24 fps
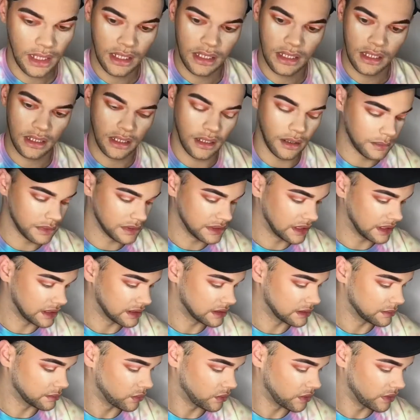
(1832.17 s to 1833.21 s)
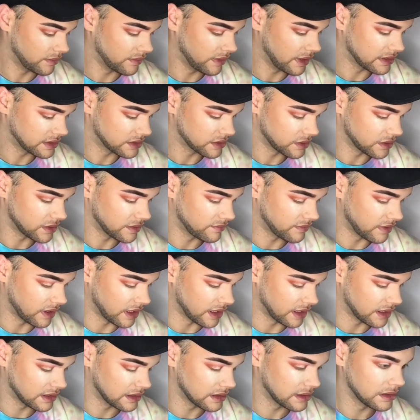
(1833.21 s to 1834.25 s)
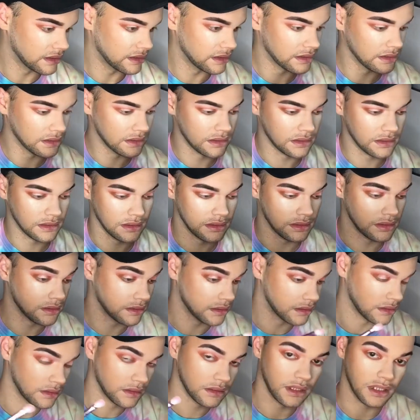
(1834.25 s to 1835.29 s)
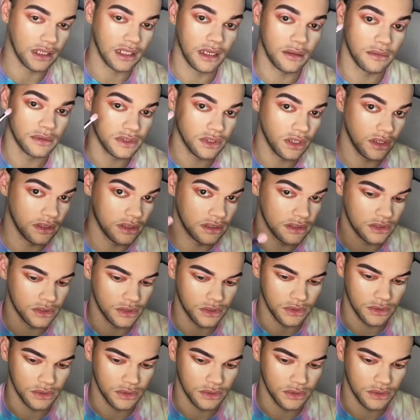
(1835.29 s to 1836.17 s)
Now I'm gonna take some more of that certified, like I was gonna do.